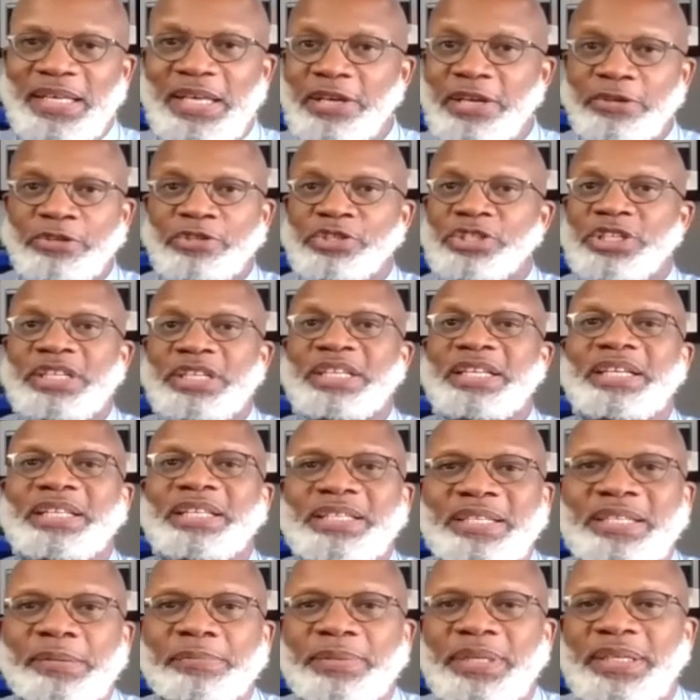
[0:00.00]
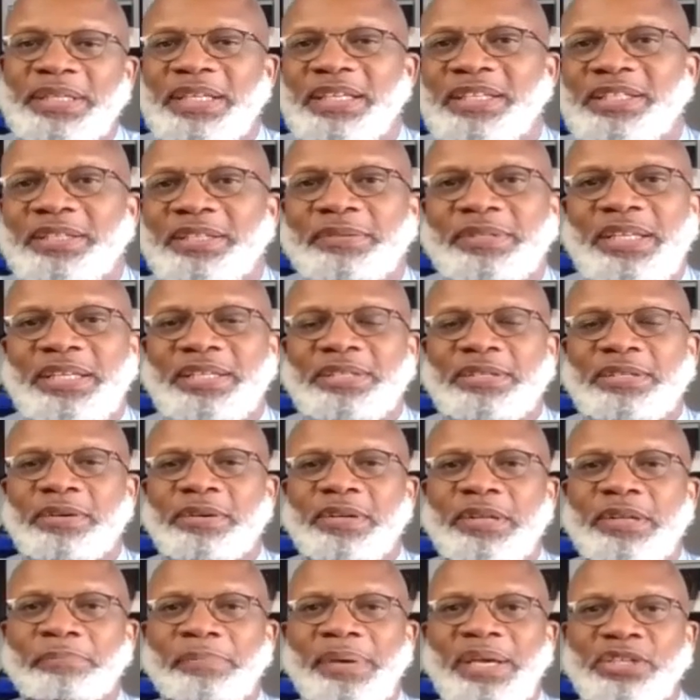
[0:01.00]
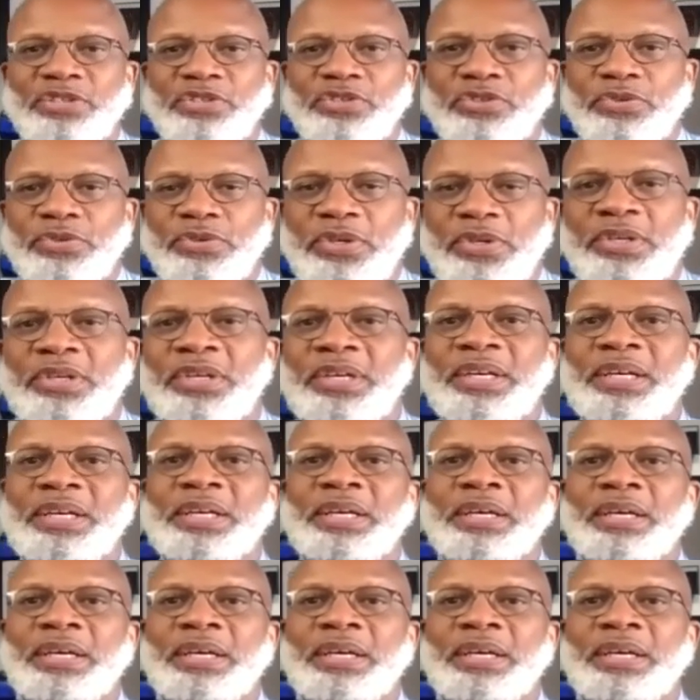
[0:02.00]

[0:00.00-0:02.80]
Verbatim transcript: he or she did something, doesn't necessarily make sure,